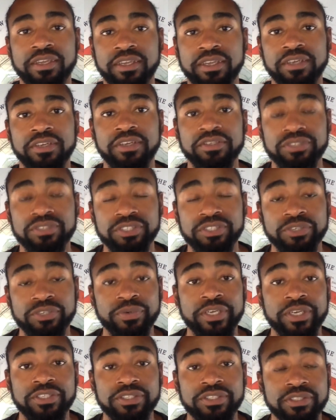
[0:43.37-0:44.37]
into
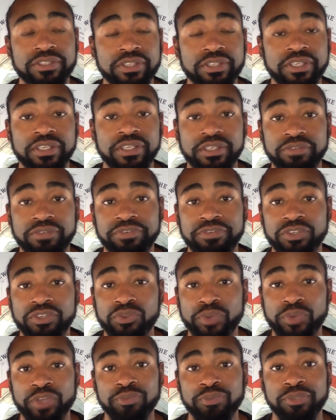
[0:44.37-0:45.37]
consideration the
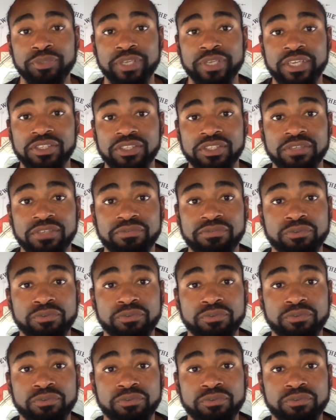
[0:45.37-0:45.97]
official explanation